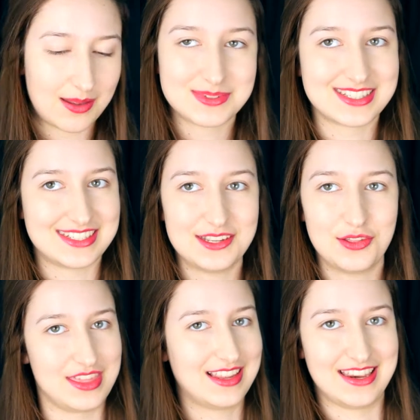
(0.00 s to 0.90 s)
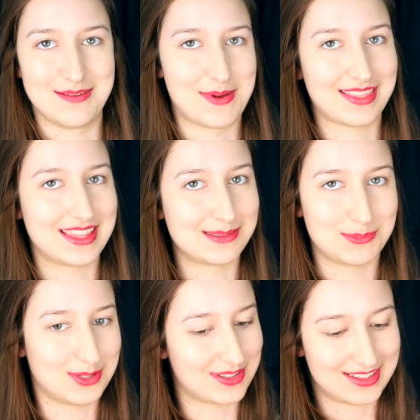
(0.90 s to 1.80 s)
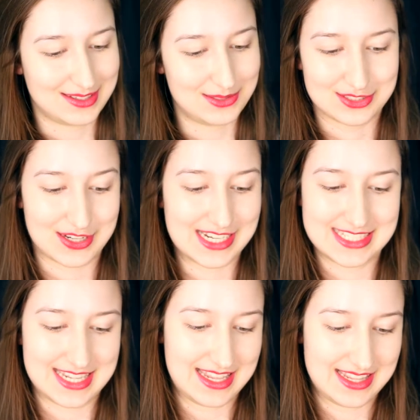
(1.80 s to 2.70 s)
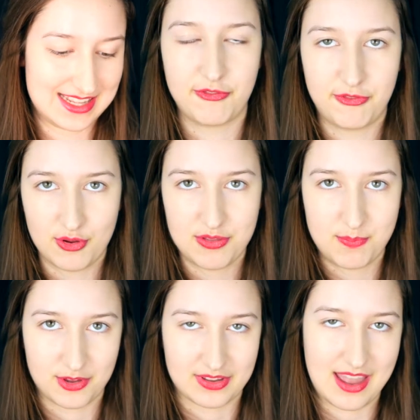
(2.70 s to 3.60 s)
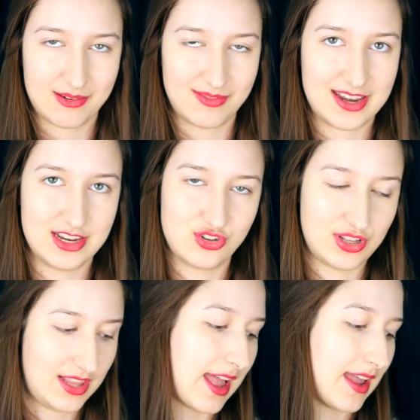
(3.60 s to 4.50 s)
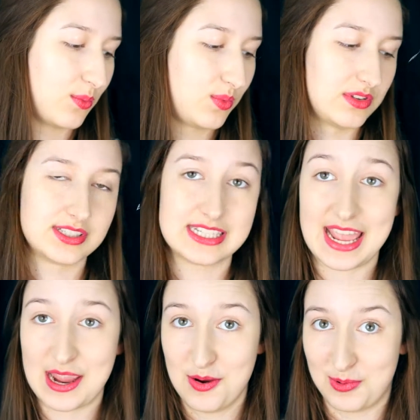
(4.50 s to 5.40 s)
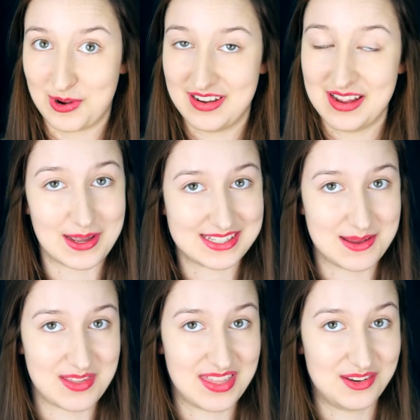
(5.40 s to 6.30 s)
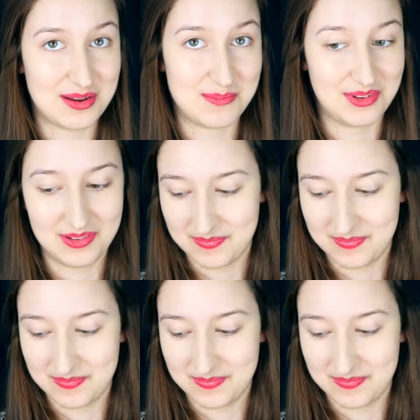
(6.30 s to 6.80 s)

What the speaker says: I'm still thinking about this book. It was crazy. The 4th book I read in July was Airborne by Timothy Trimble.